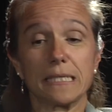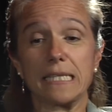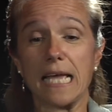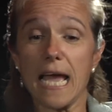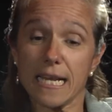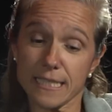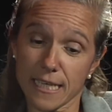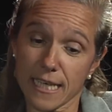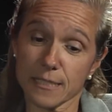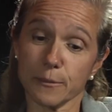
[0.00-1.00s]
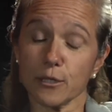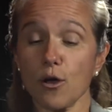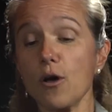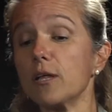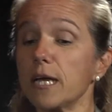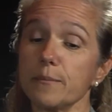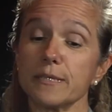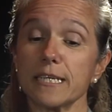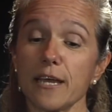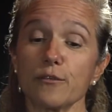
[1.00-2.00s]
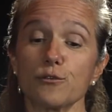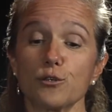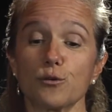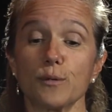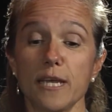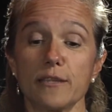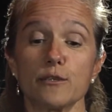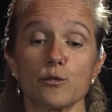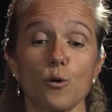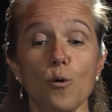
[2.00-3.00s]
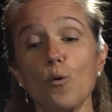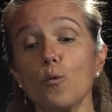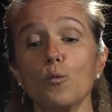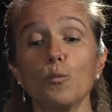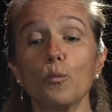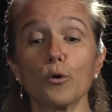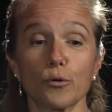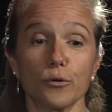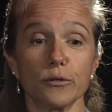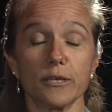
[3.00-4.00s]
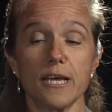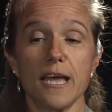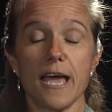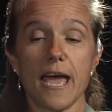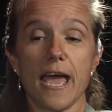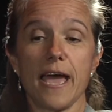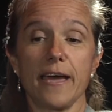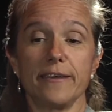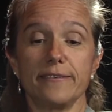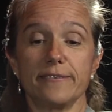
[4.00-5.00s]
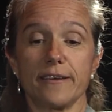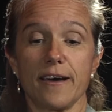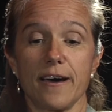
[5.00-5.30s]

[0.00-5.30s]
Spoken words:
and the acting aspect all come together to create this whole world. And